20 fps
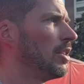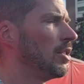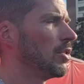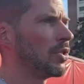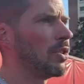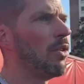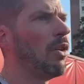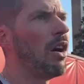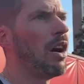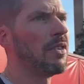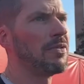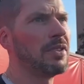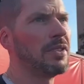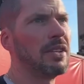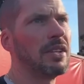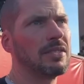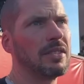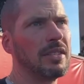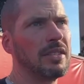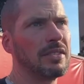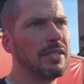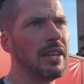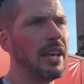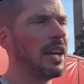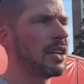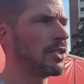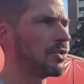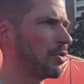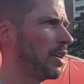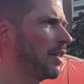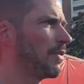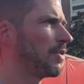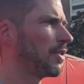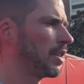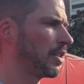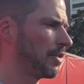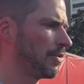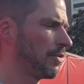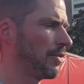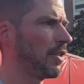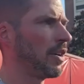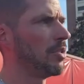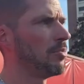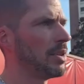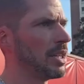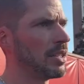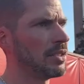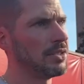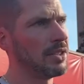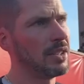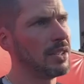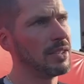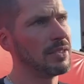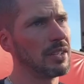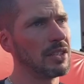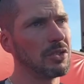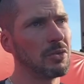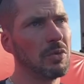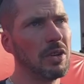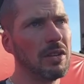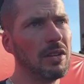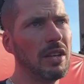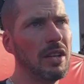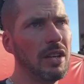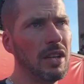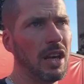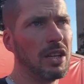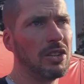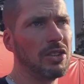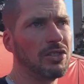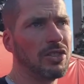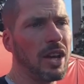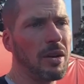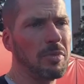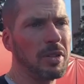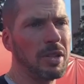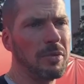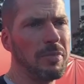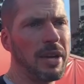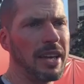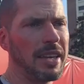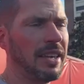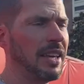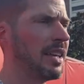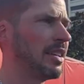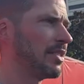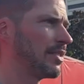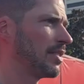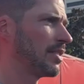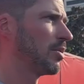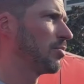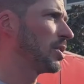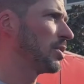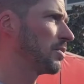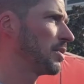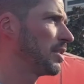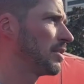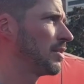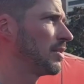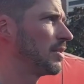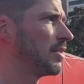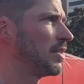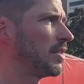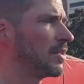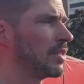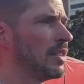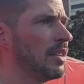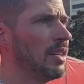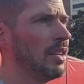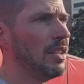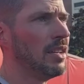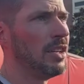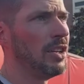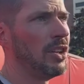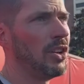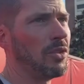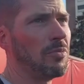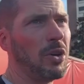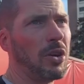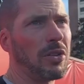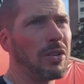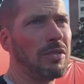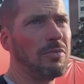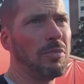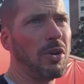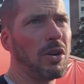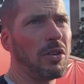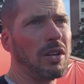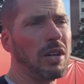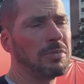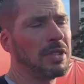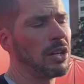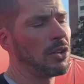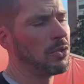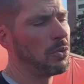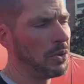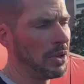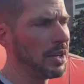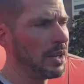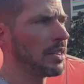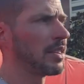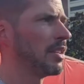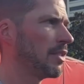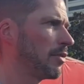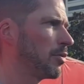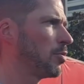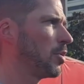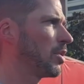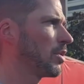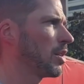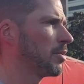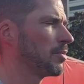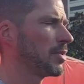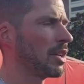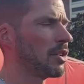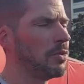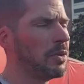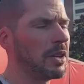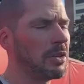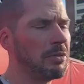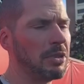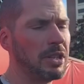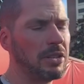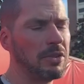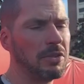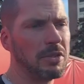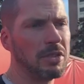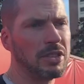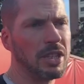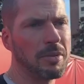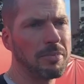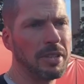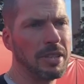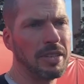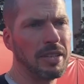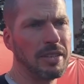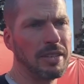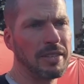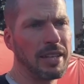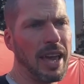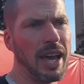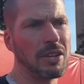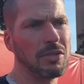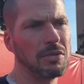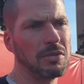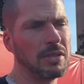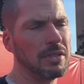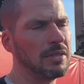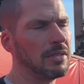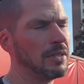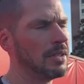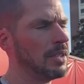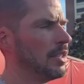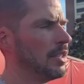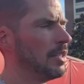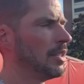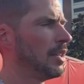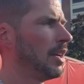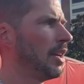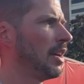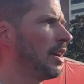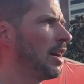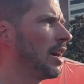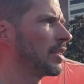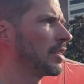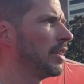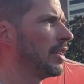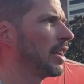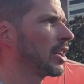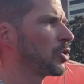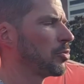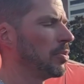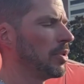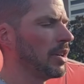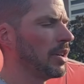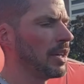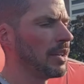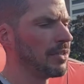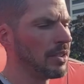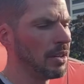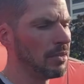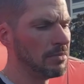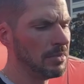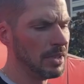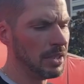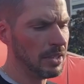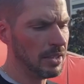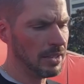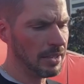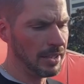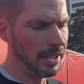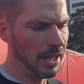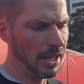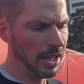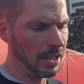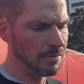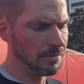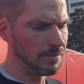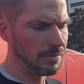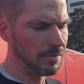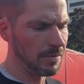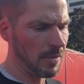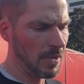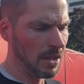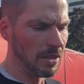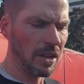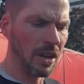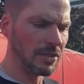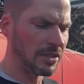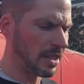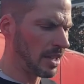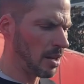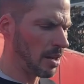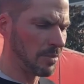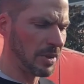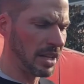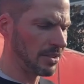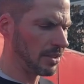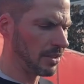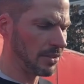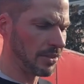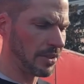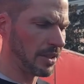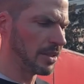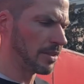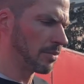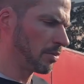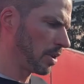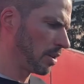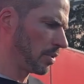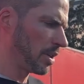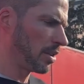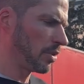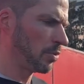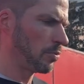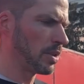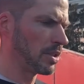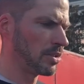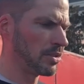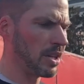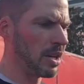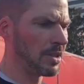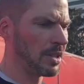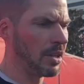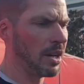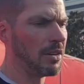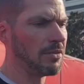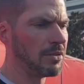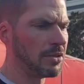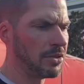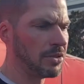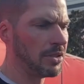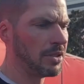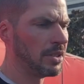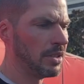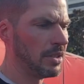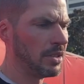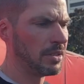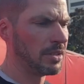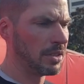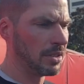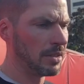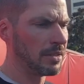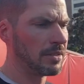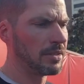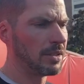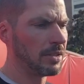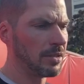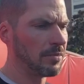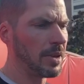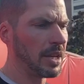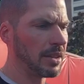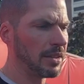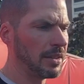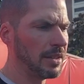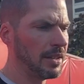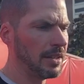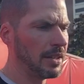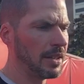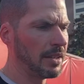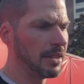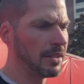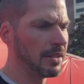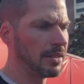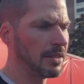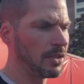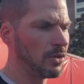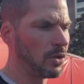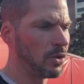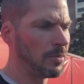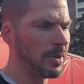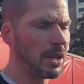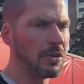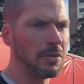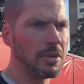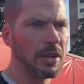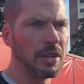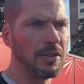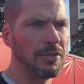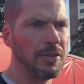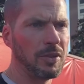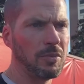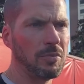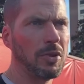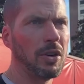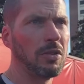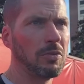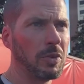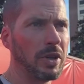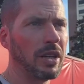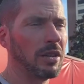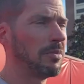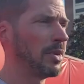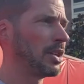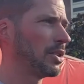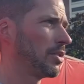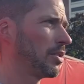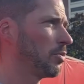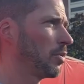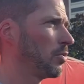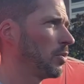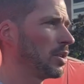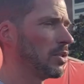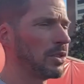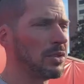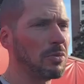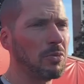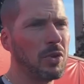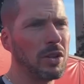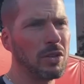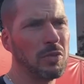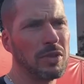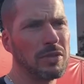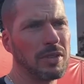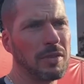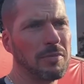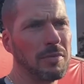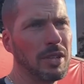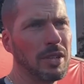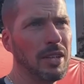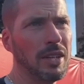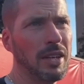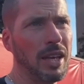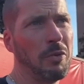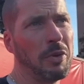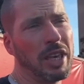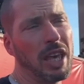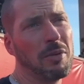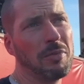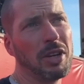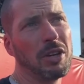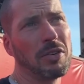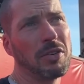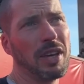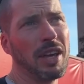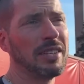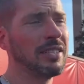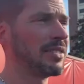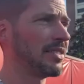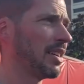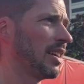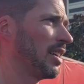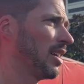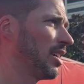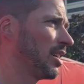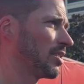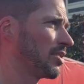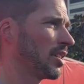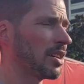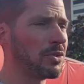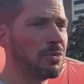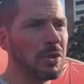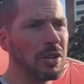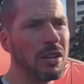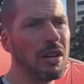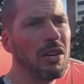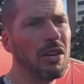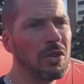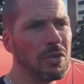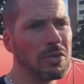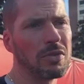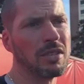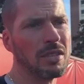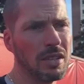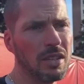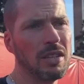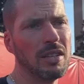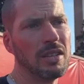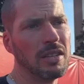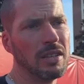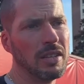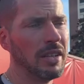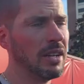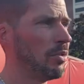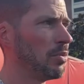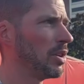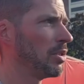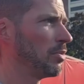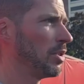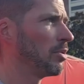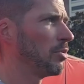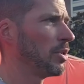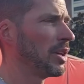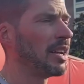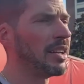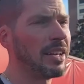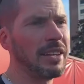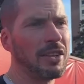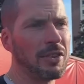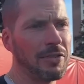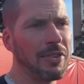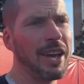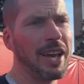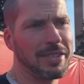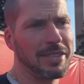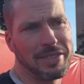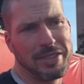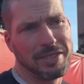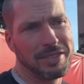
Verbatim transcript: know, so often it's, it's the extra effort on the front because you did such well, a good job on the back end. In some of those instances, you know, the ball, the ball comes out quick, and if the ball comes out quick, we got to do a good job getting it tackled and uh, on the next play. So, um, no, it's a combination of those things. We, we got to do a better job in coverage to, to, to make the, uh, the quarterback hold on to the football, and we got to make sure that we're winning some one-on-ones. Up. And we can't be okay just saying, oh, shucks, we're close. You know, we, we, we got to get there faster.